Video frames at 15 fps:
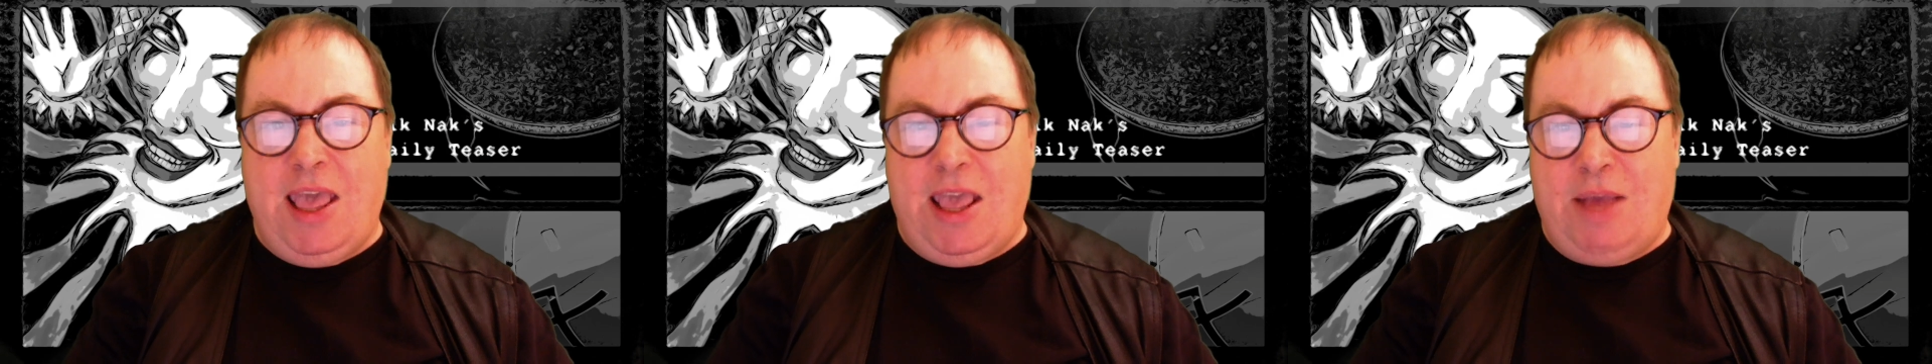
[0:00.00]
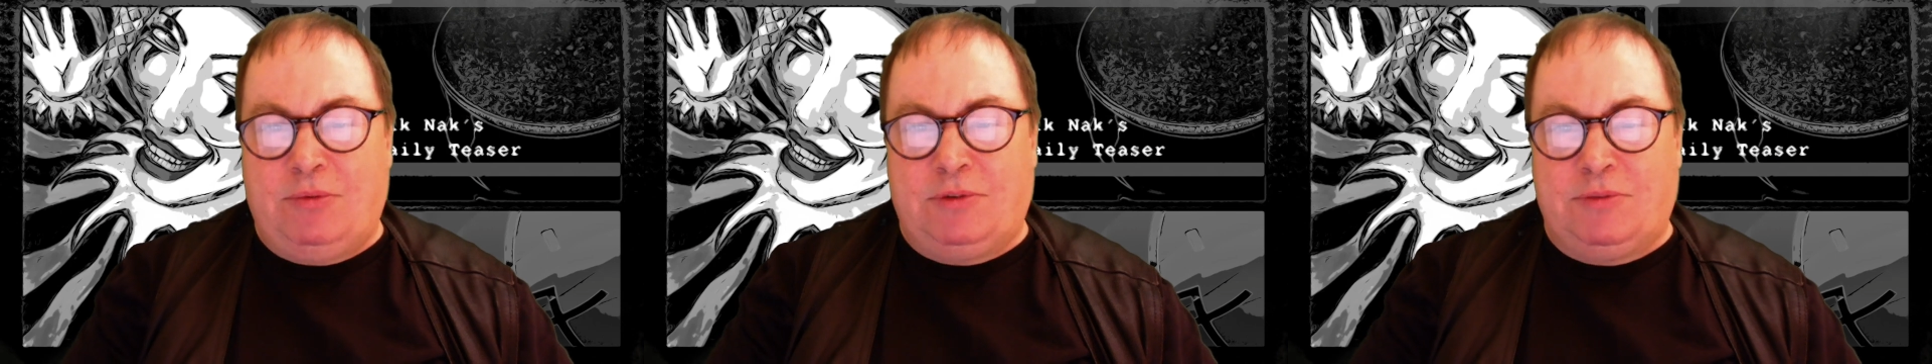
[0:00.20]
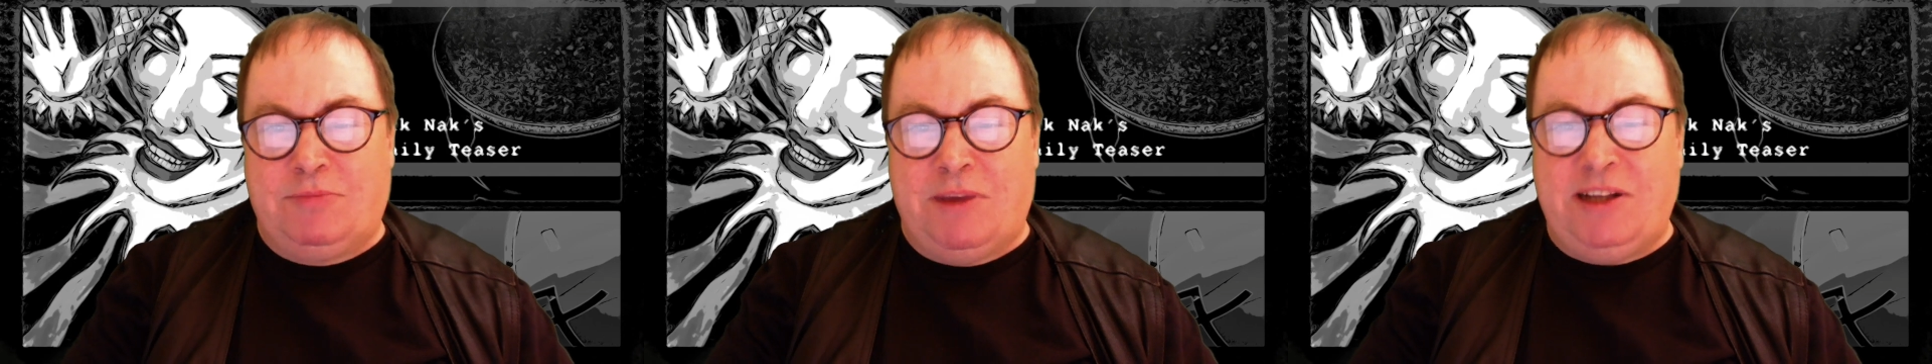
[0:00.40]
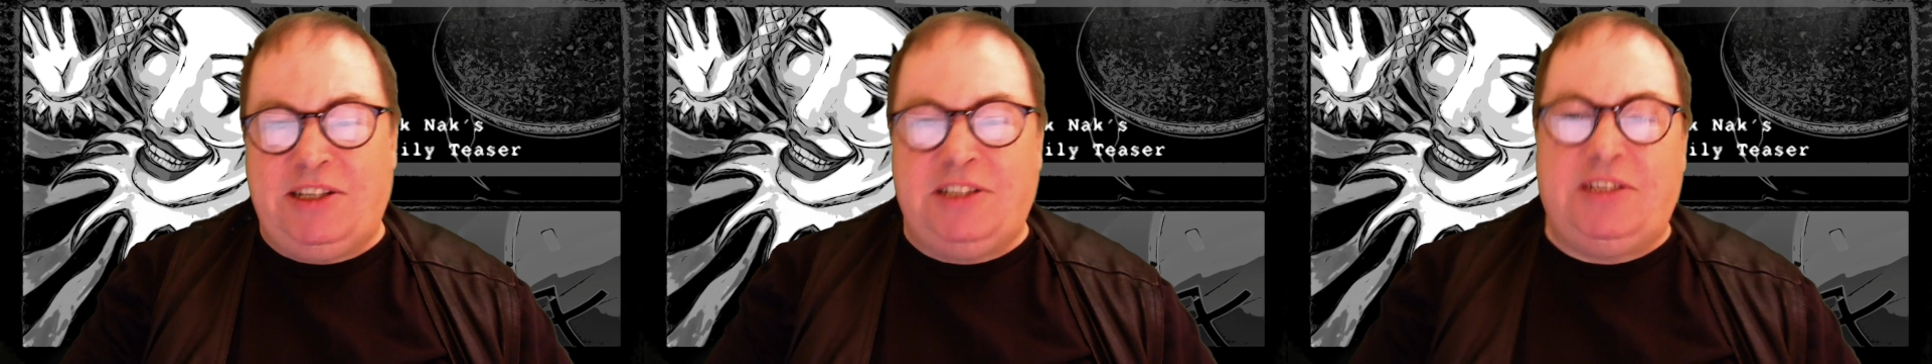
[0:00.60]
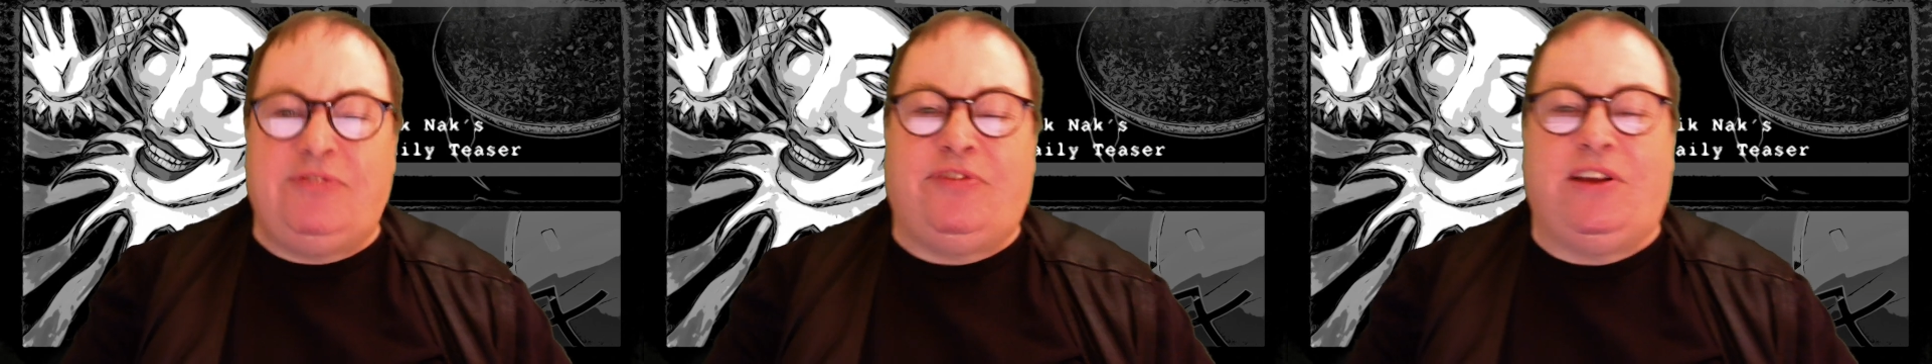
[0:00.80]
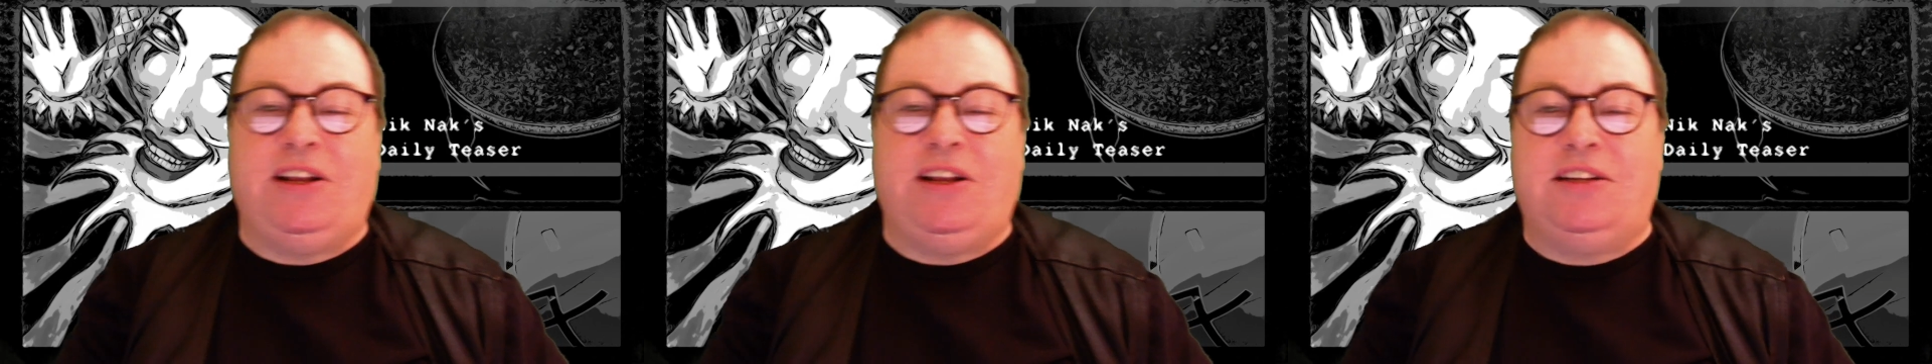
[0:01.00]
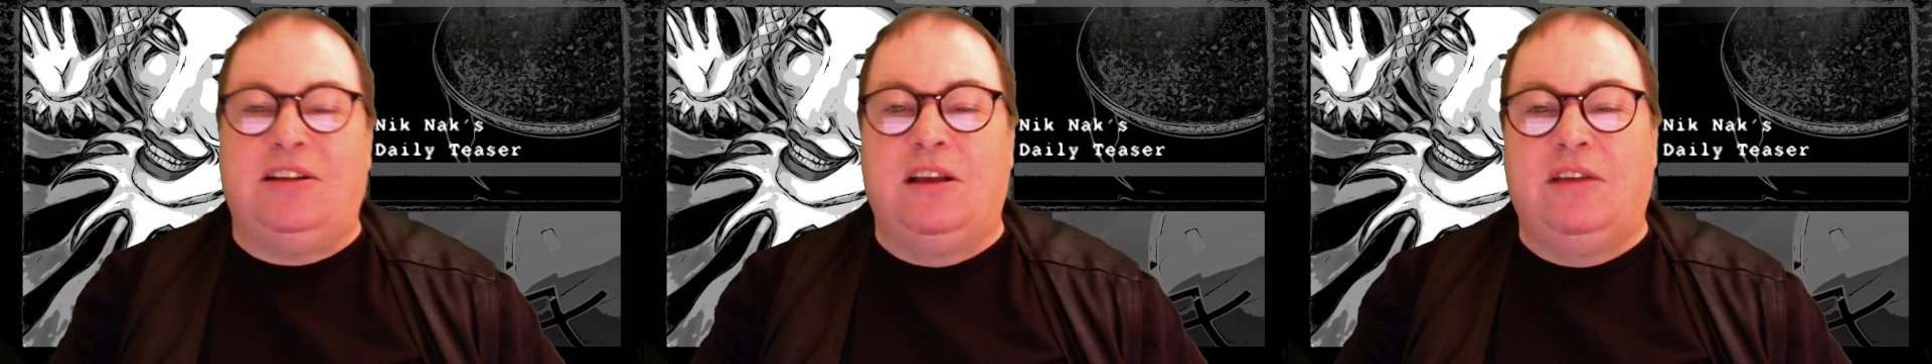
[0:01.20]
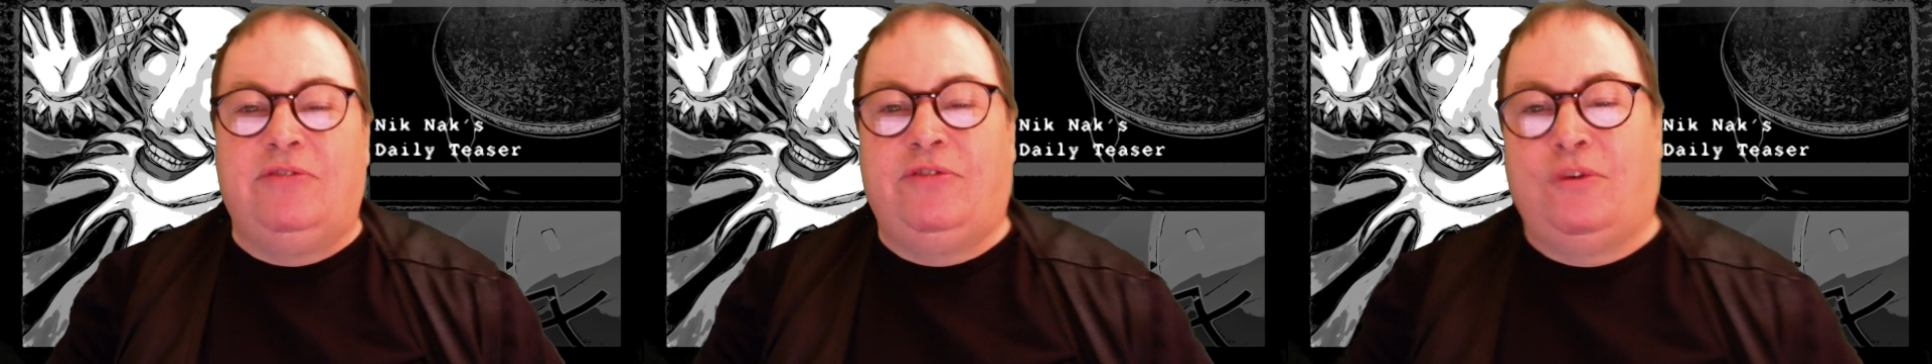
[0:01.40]
It was a major defeat
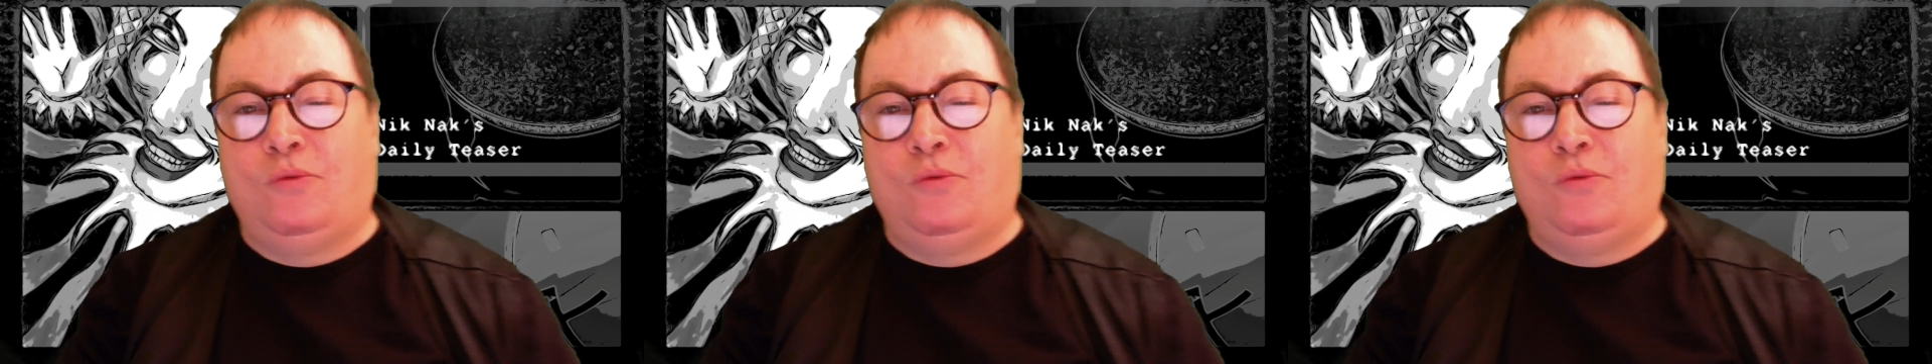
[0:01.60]
for